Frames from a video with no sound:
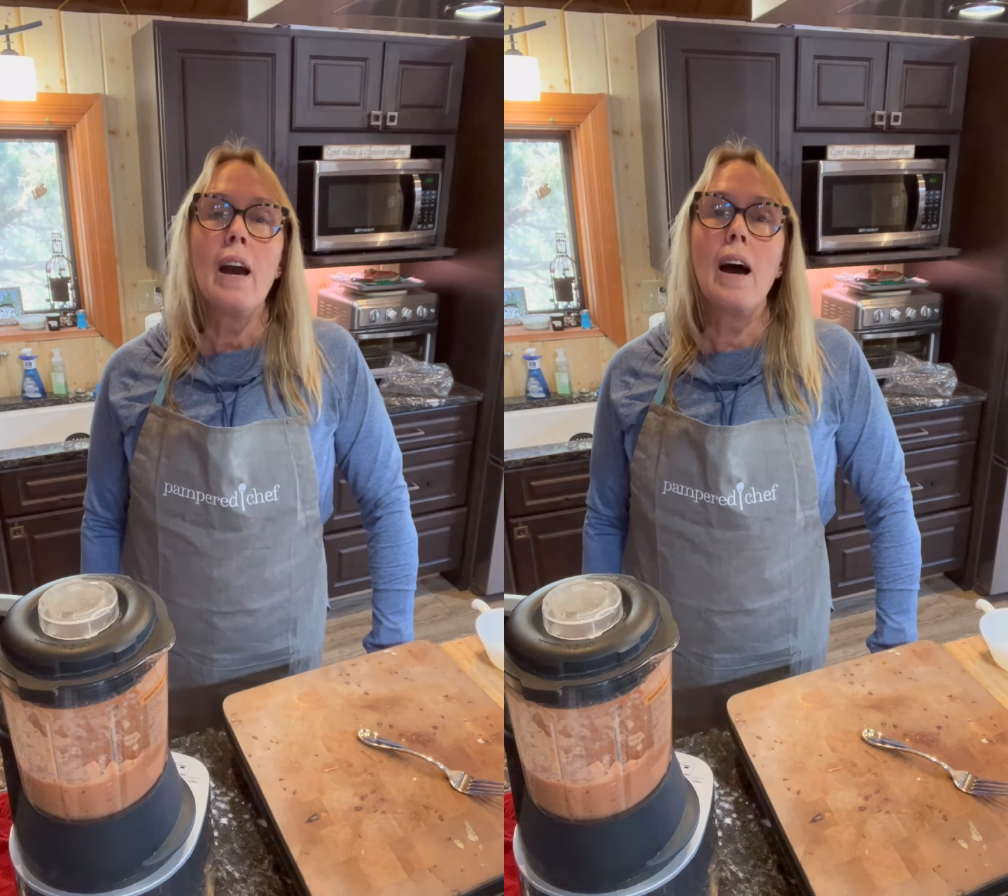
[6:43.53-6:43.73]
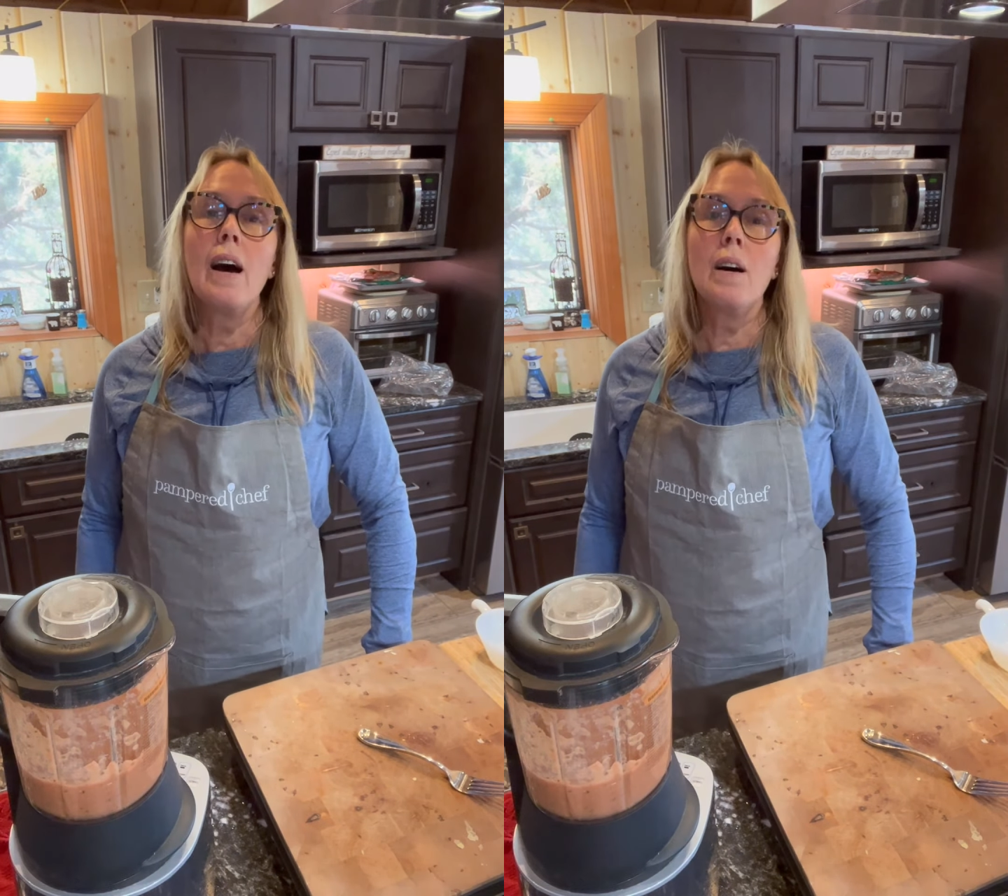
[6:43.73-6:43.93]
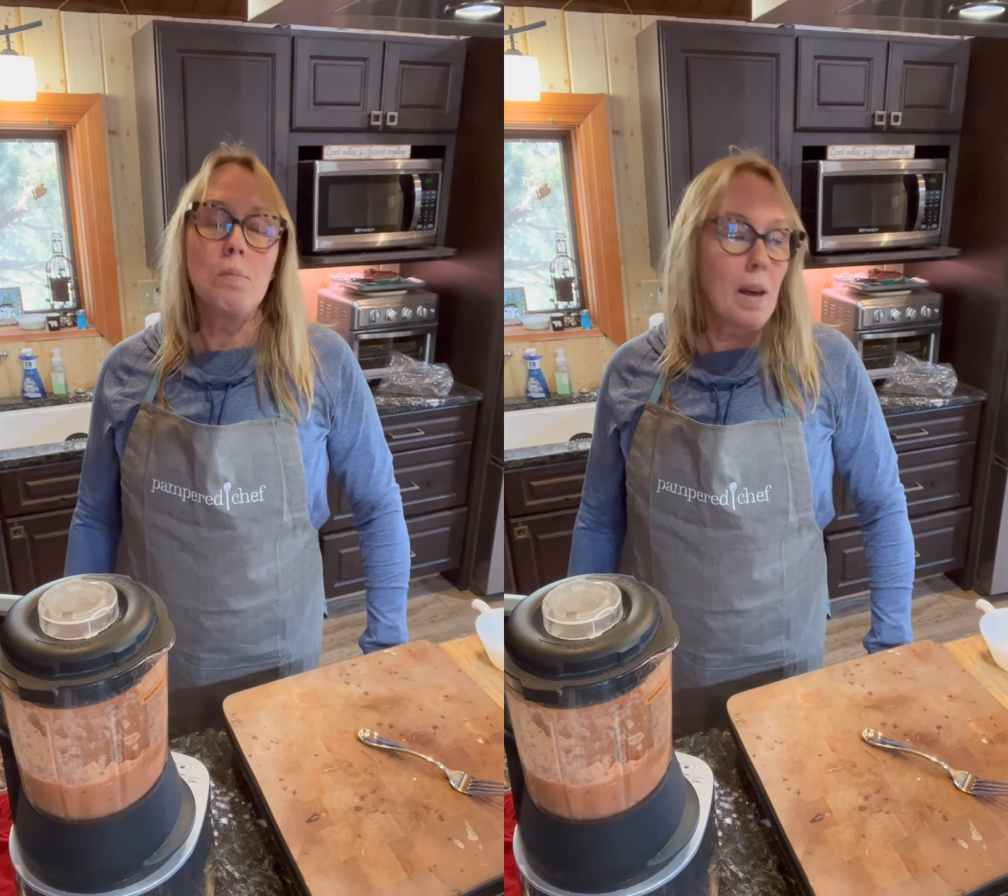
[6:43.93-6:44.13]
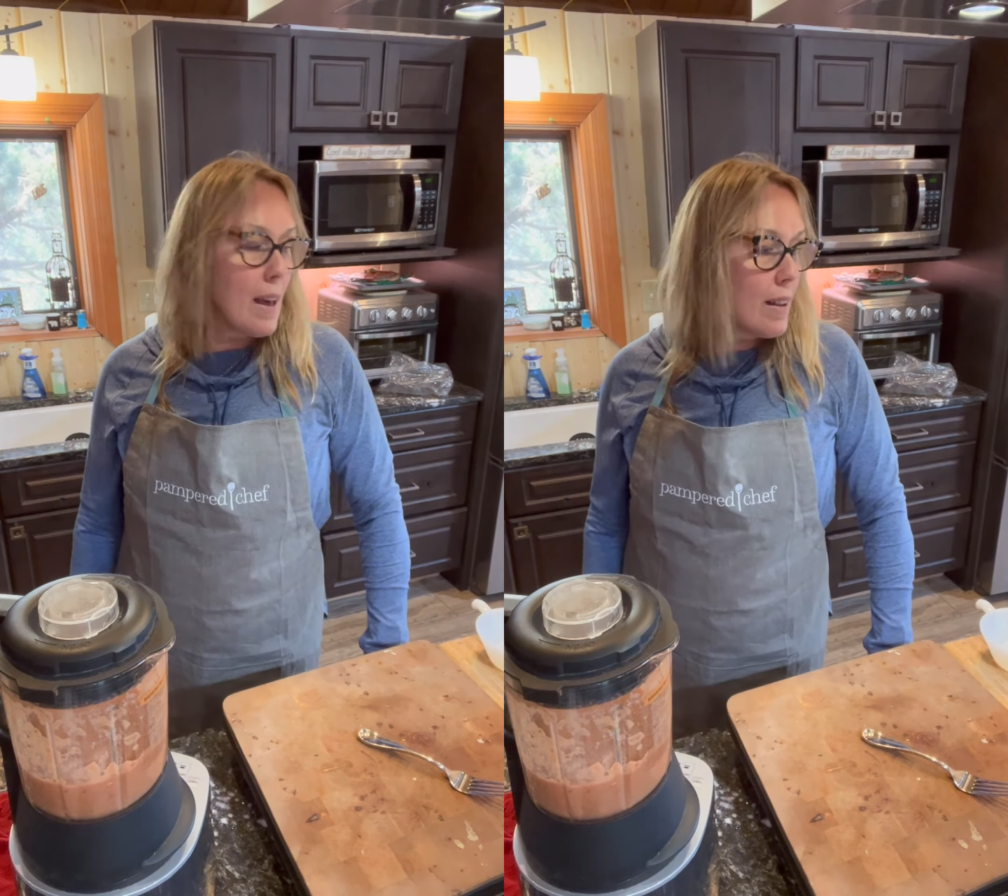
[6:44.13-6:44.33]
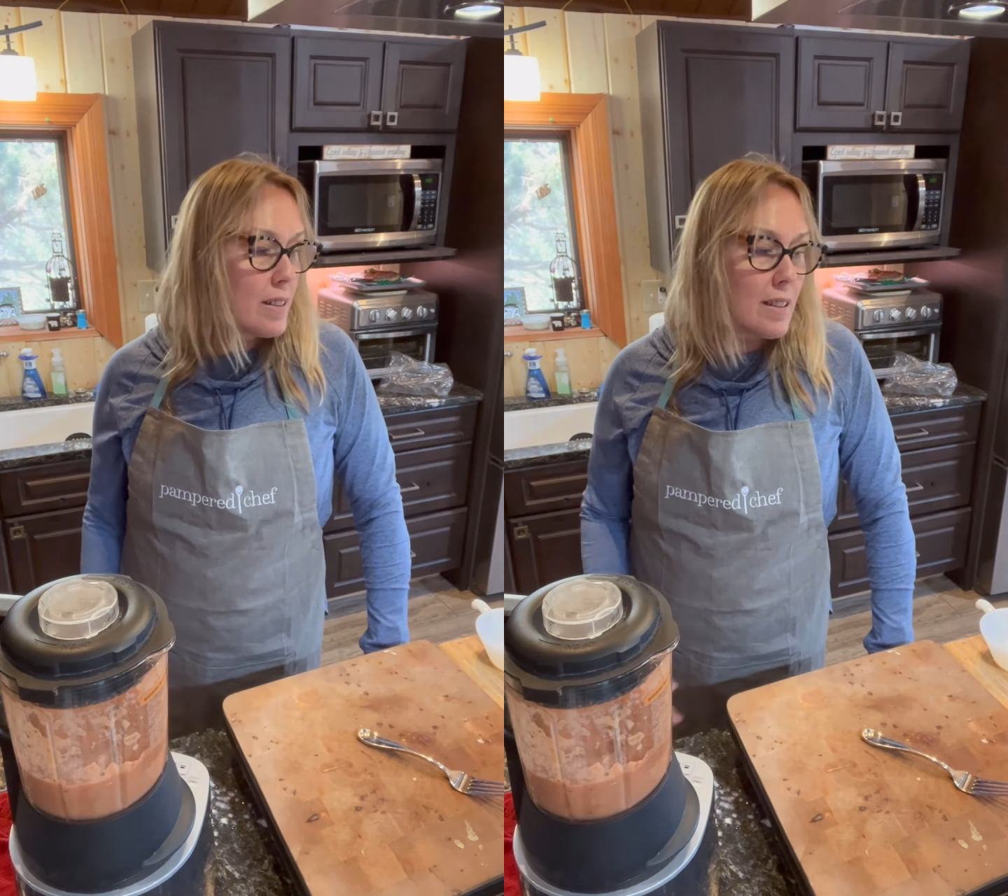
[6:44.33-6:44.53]

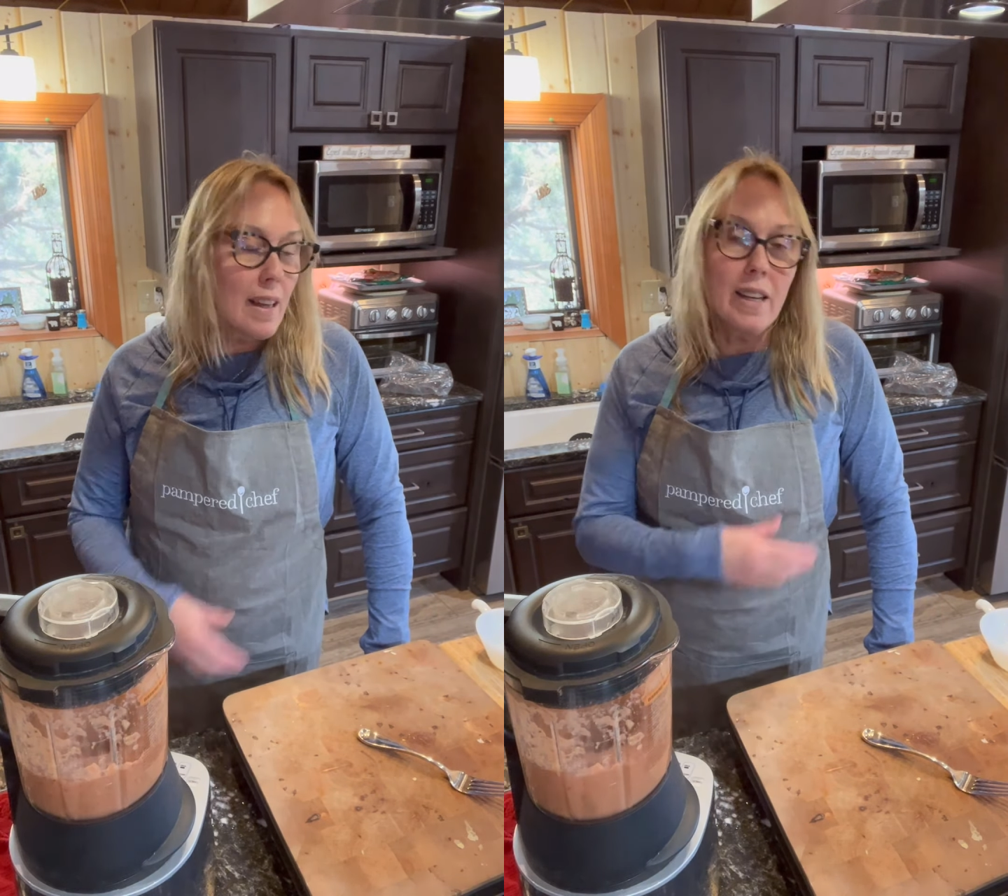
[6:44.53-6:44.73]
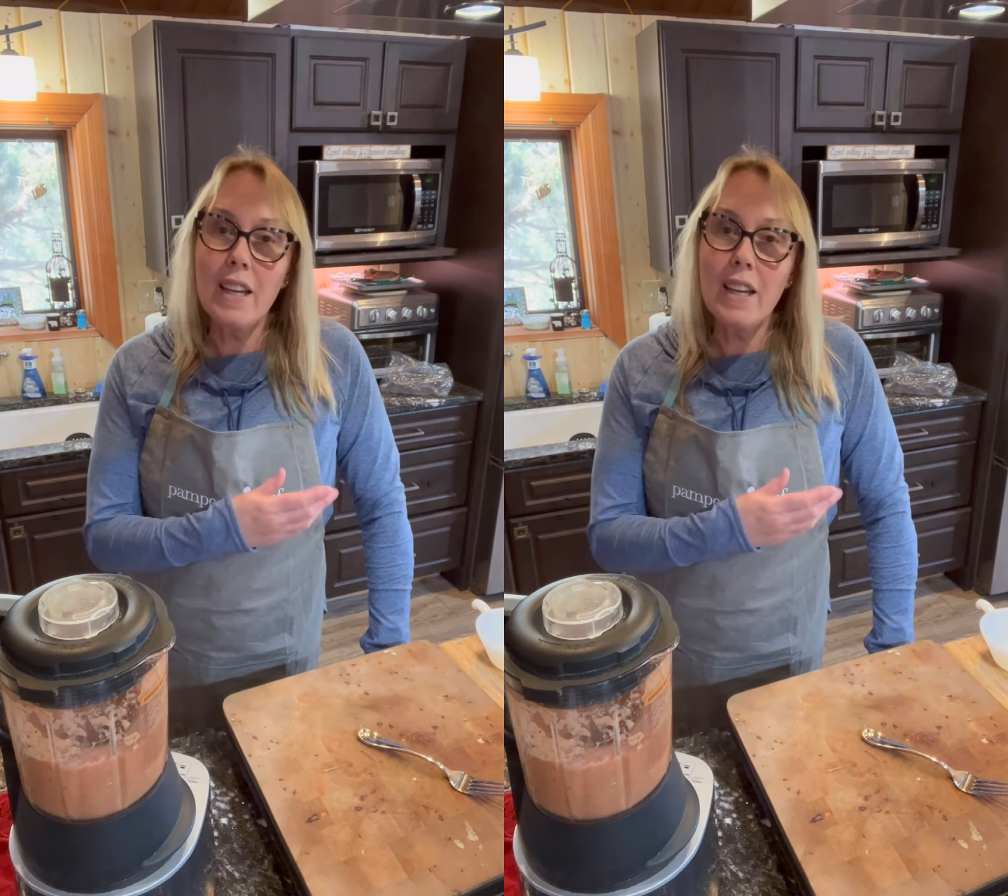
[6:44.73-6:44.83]
and then